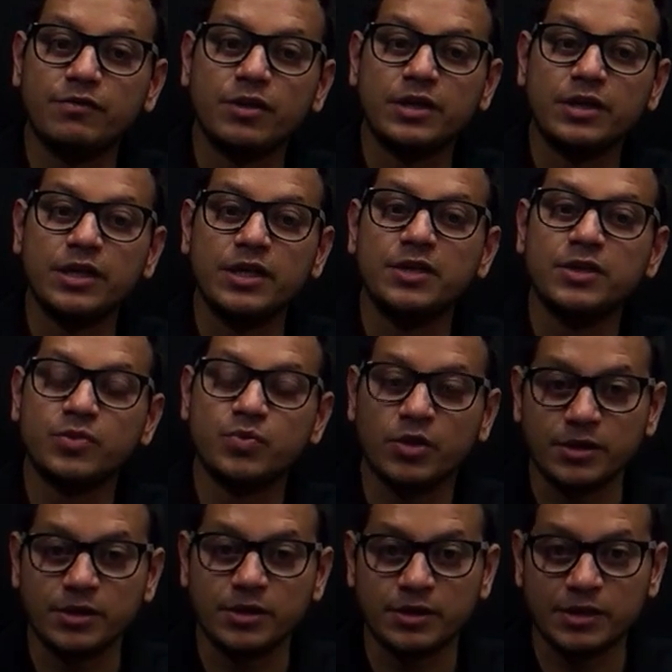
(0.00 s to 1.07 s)
Indus Water
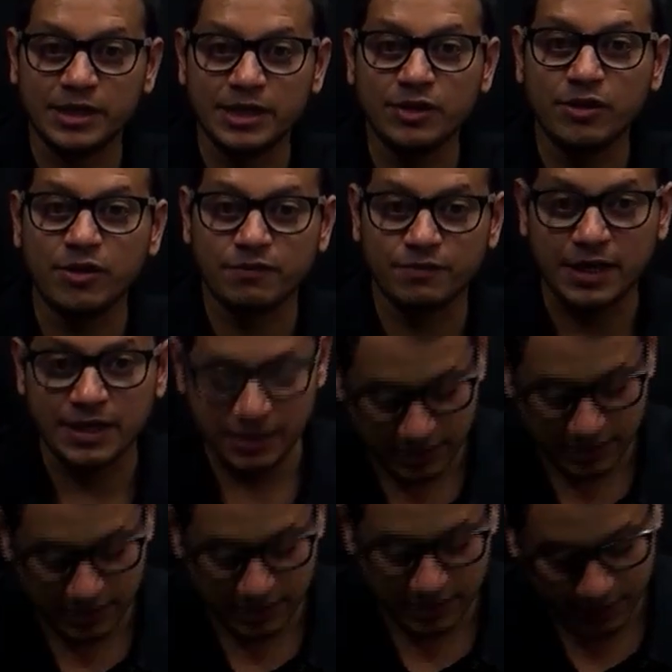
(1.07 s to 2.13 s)
Treaty of
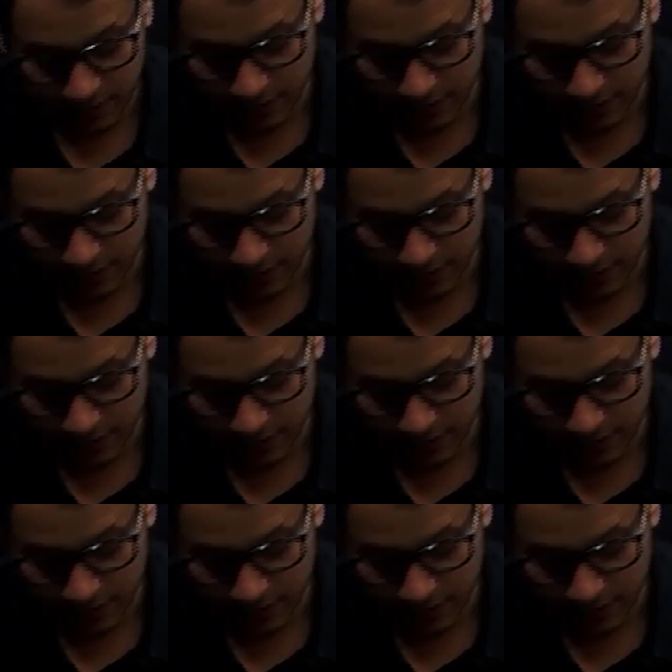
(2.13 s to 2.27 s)
1960.